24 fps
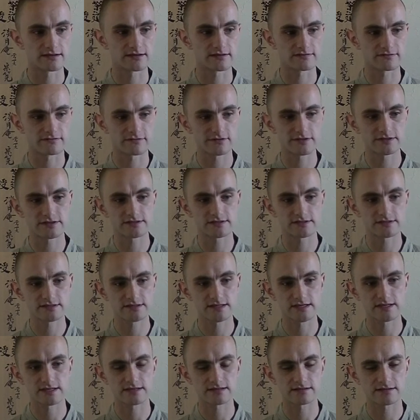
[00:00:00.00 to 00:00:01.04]
first,
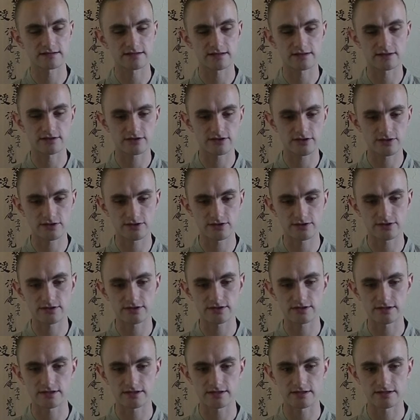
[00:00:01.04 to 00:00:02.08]
second and third
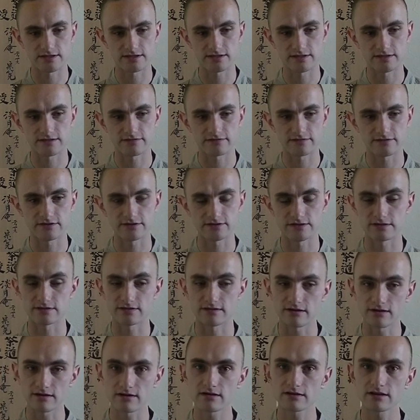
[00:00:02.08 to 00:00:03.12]
infusion
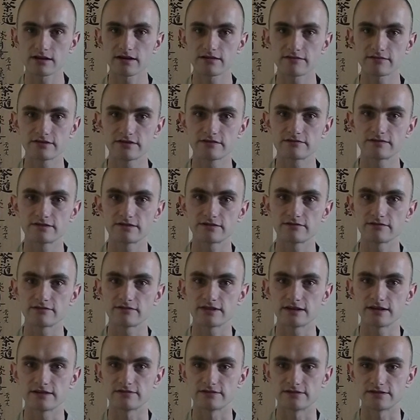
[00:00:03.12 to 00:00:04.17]
all have different
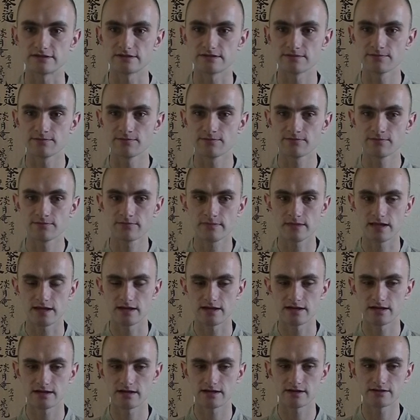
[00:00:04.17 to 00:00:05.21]
flavors.
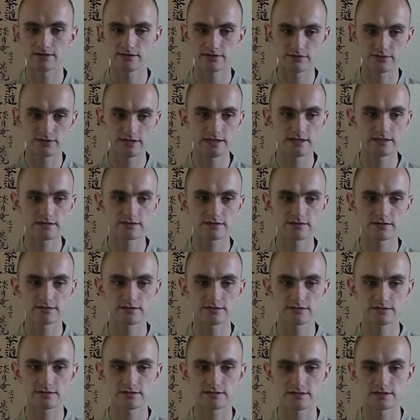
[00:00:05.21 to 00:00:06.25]
And you drink
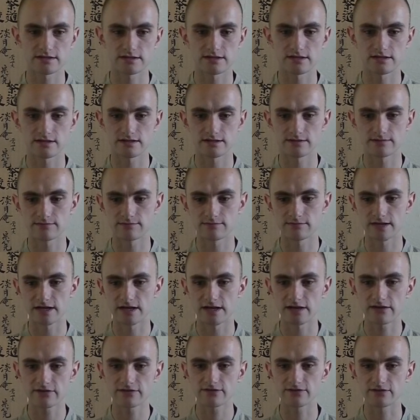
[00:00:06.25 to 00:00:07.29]
those
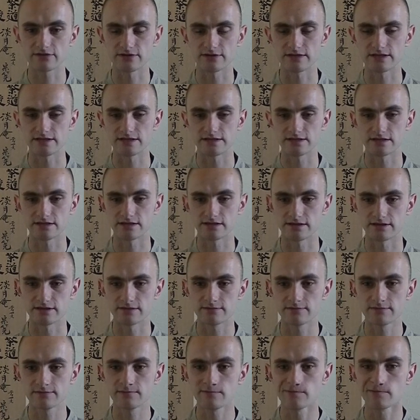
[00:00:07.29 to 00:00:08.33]
after each other
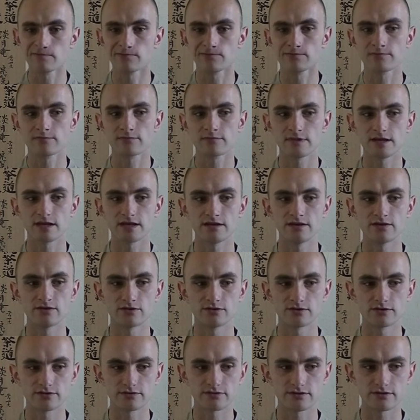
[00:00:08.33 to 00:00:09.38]
in
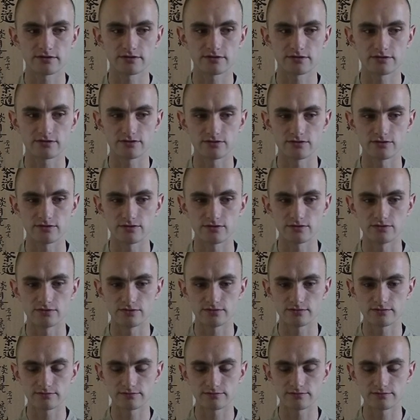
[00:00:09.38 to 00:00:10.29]
order to